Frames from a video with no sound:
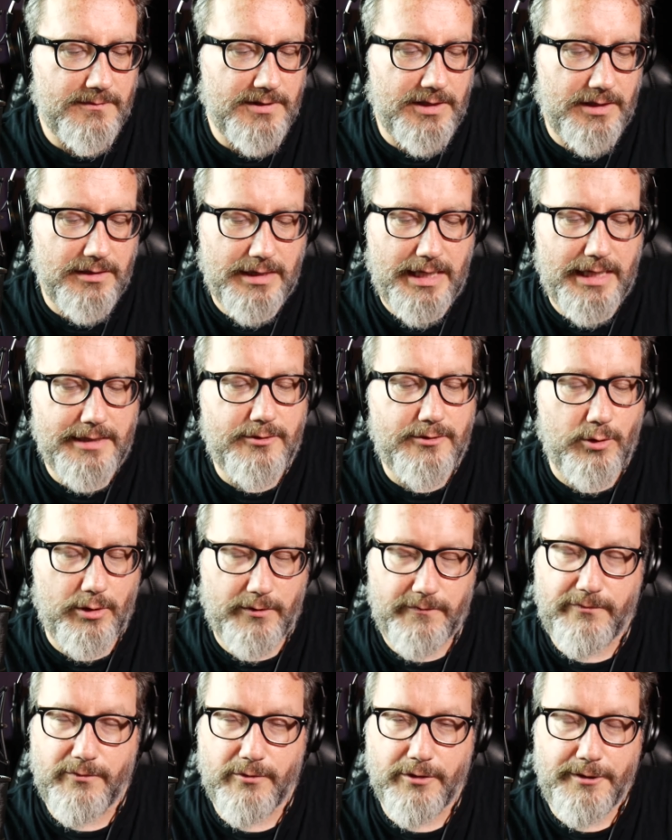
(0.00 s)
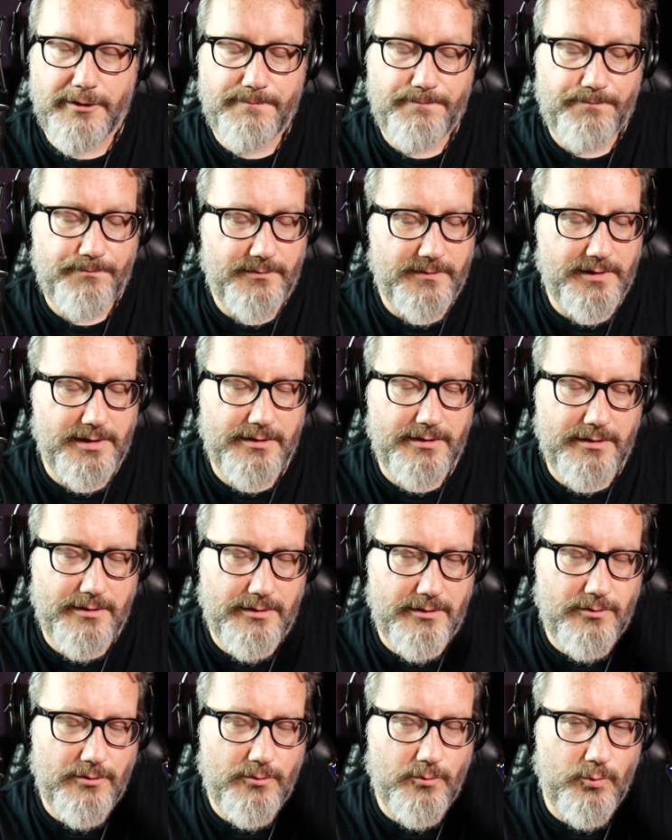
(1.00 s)
a lot going for it.
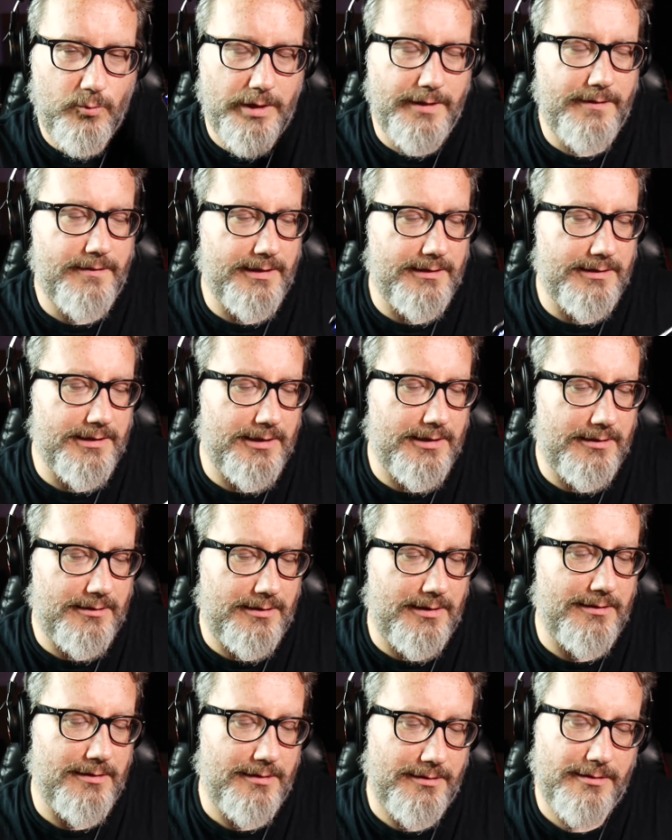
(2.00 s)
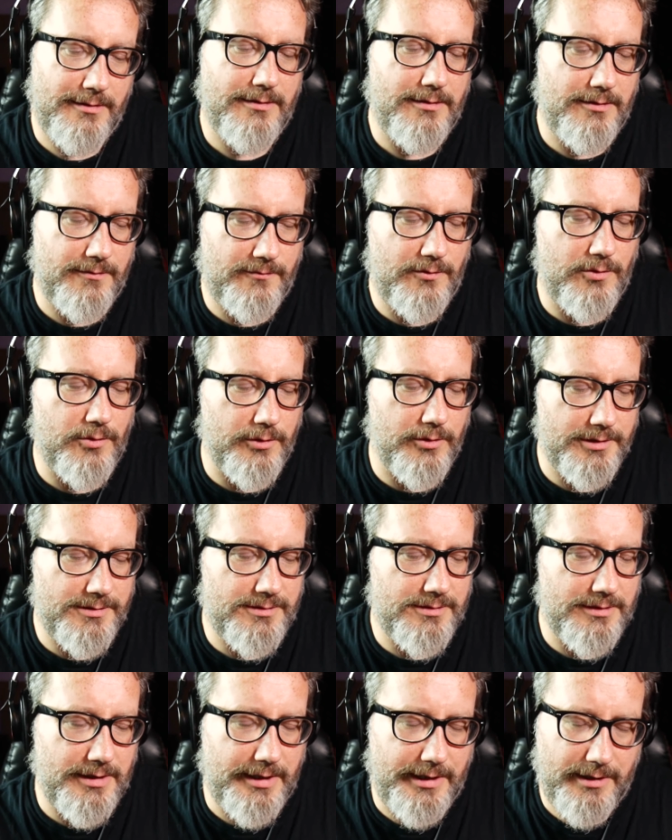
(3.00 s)
One thing that it, of
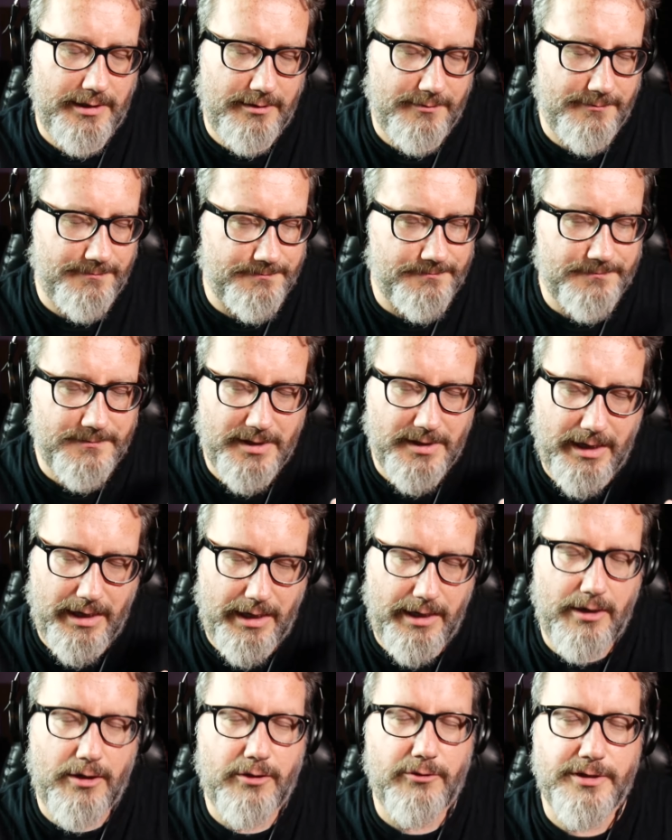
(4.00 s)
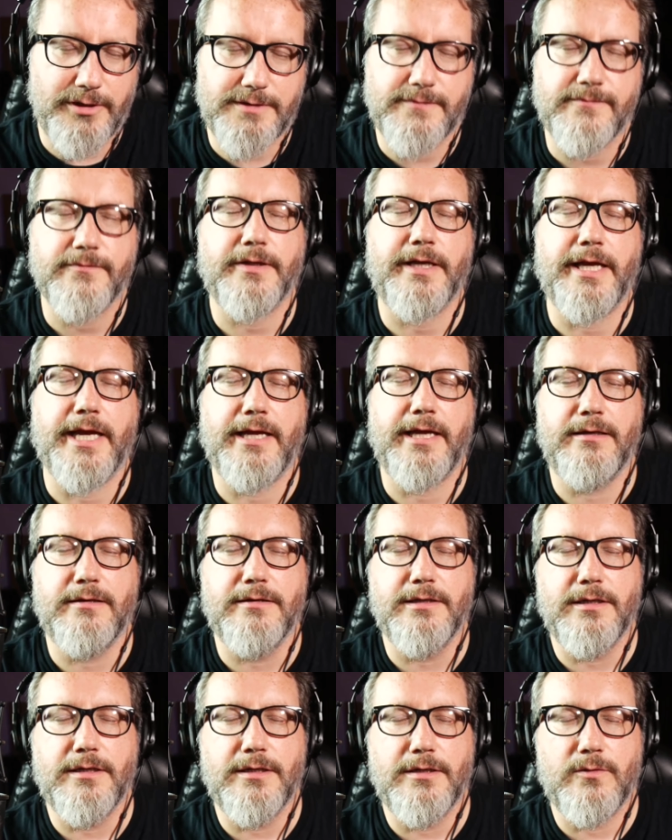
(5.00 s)
course, like I always forget
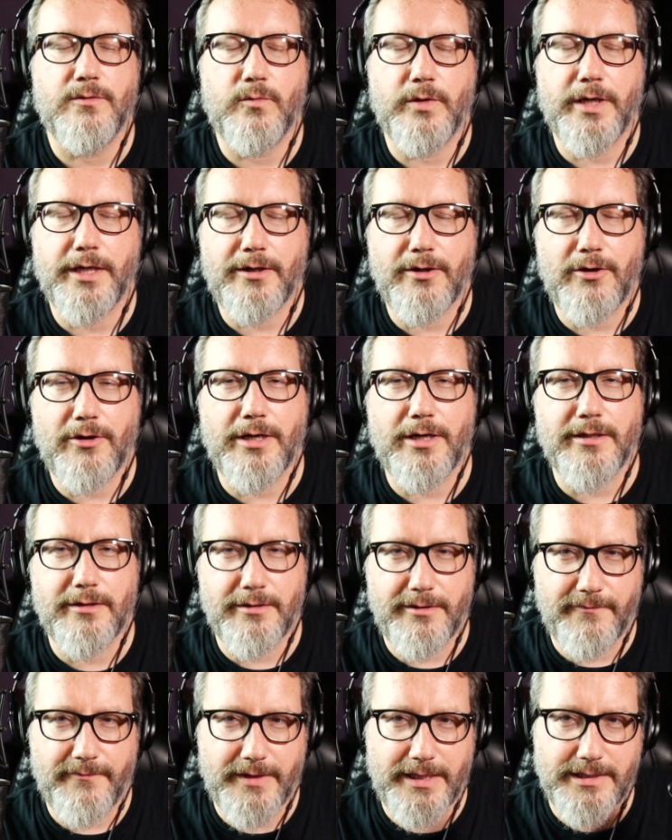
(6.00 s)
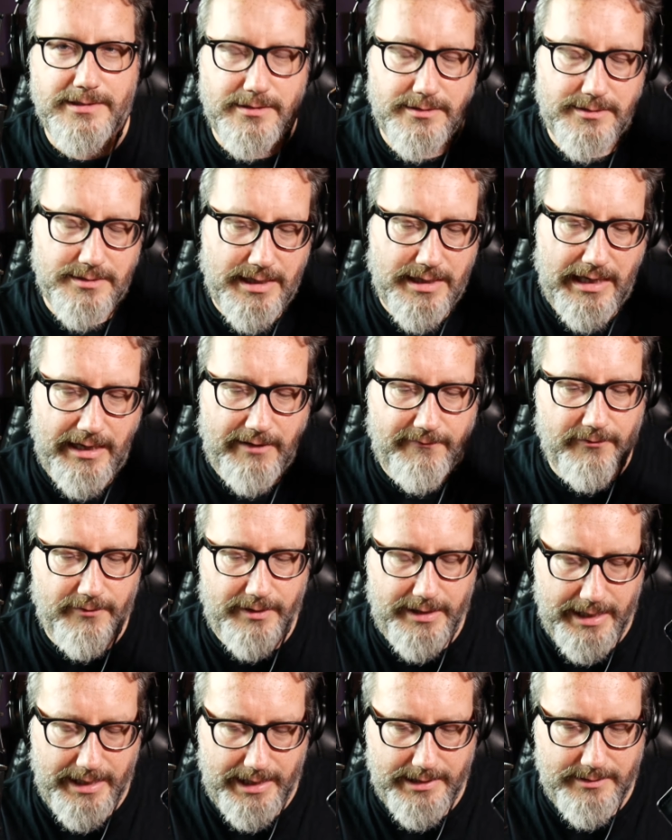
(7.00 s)
when I go to other devices, I
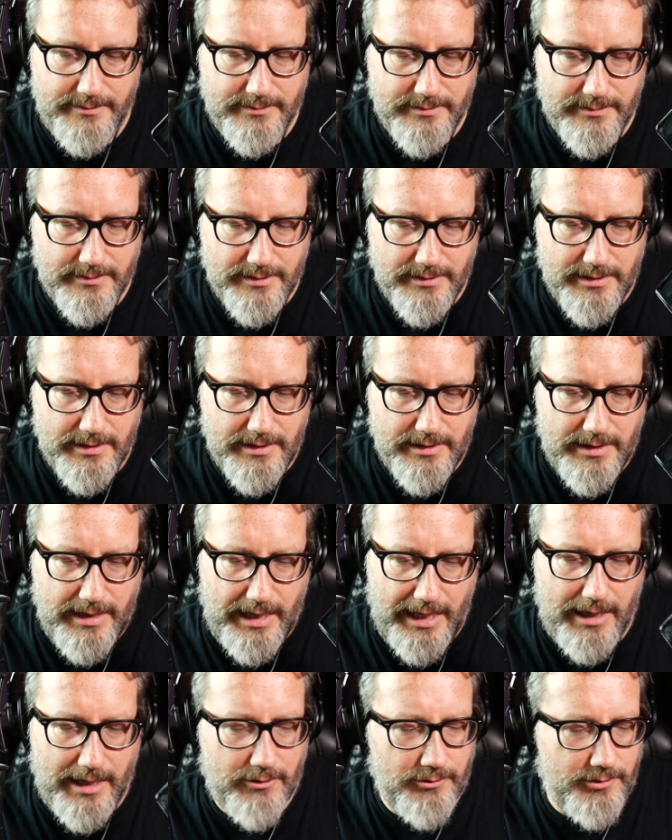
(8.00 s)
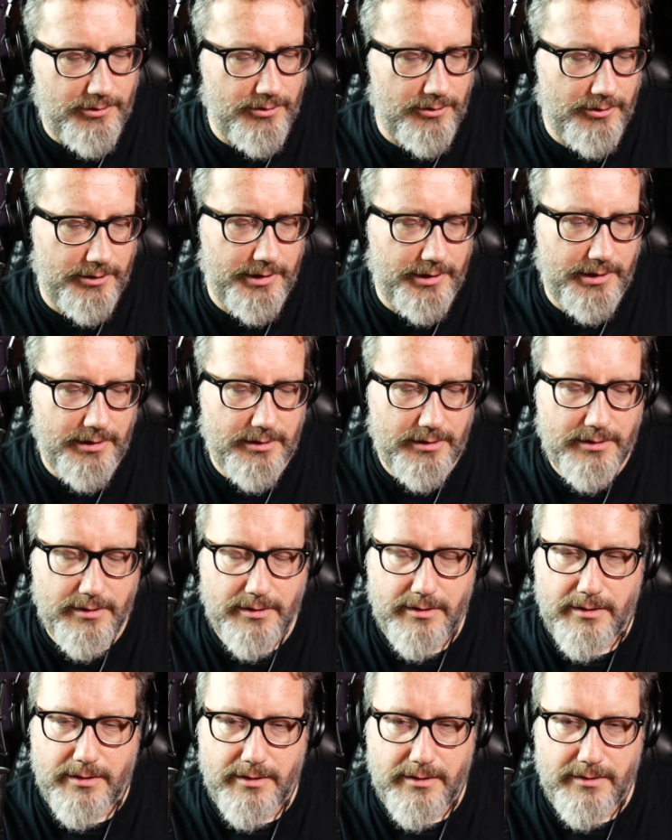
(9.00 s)
forget how good
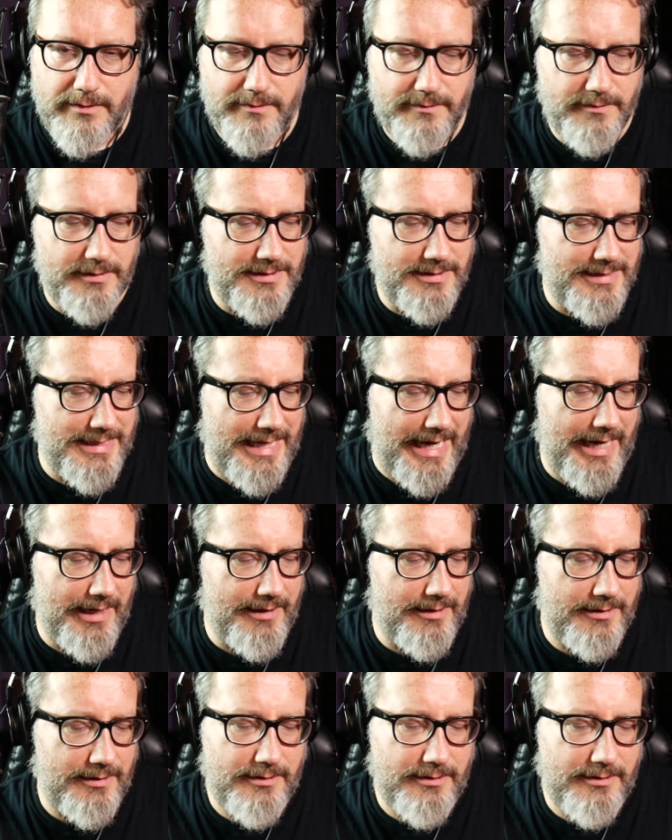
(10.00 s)
the DAC